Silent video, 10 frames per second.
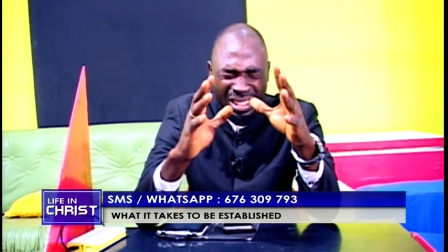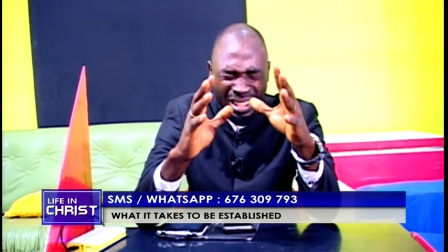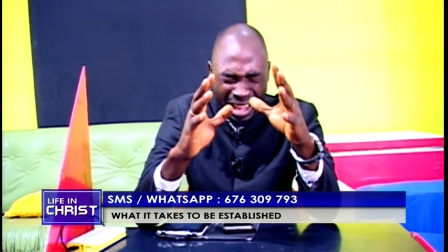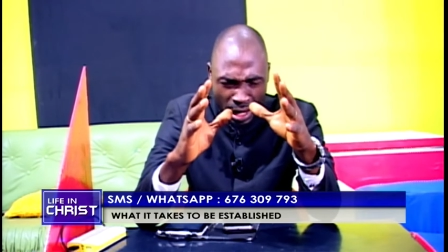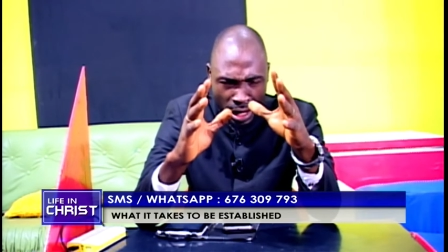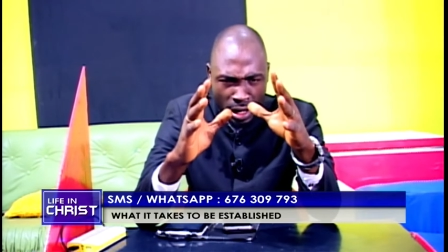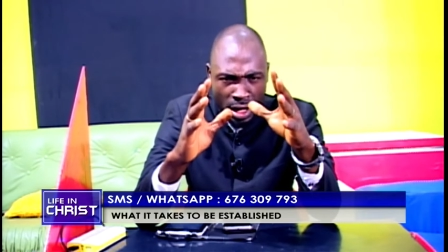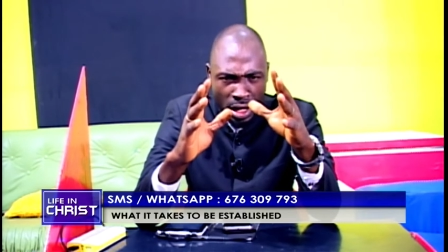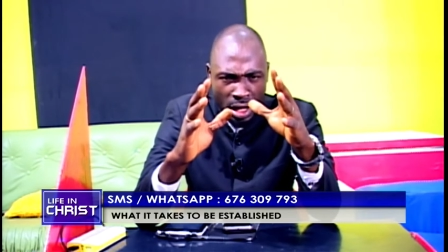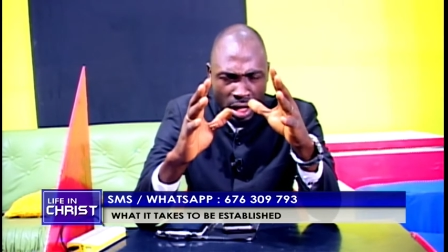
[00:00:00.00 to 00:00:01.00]
year.
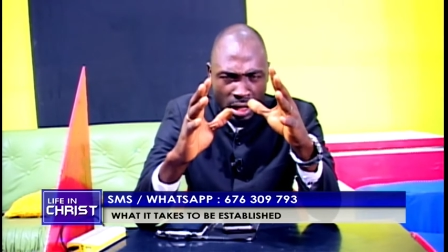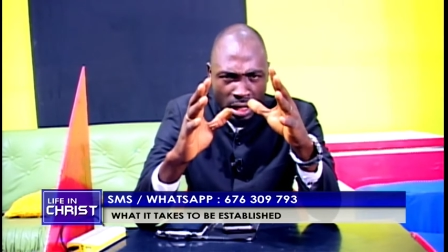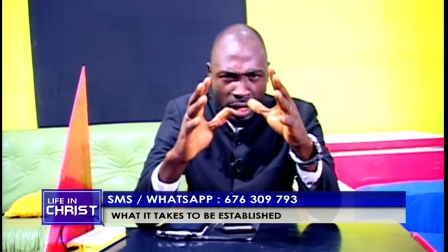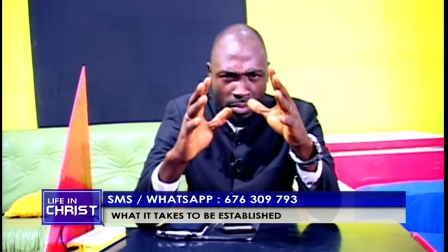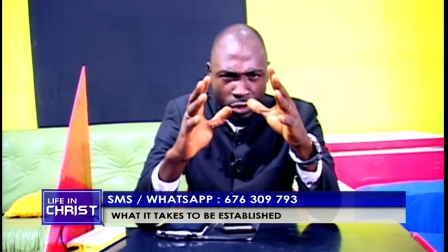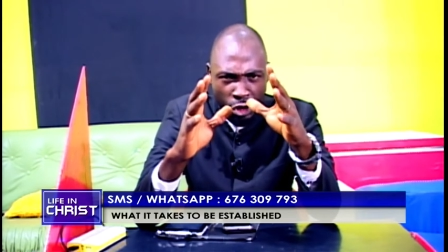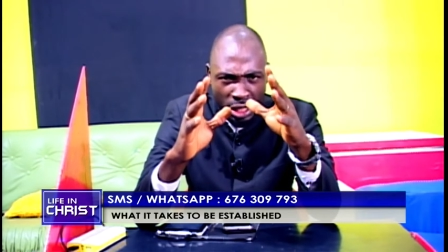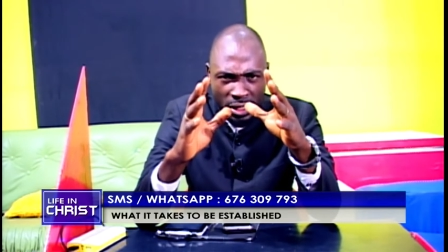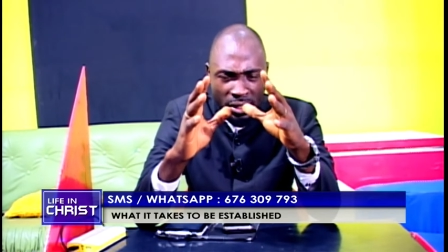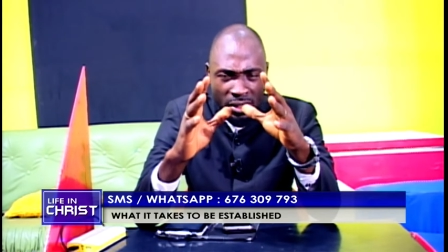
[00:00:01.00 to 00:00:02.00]
In the name of
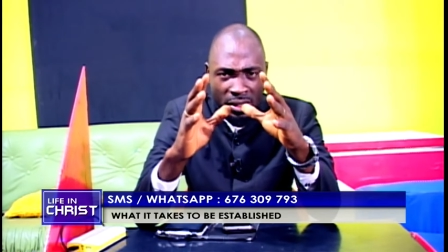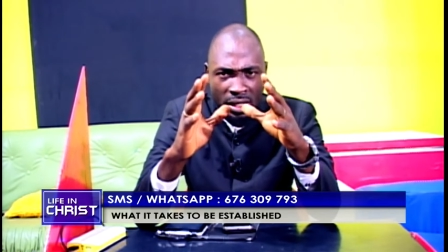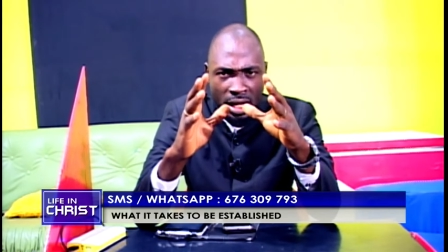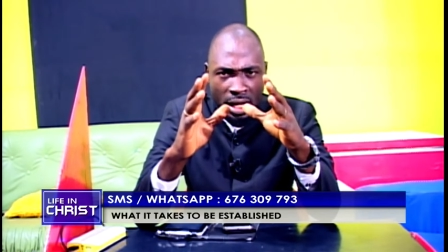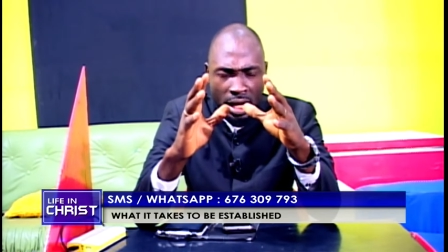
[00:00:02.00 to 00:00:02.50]
Jesus.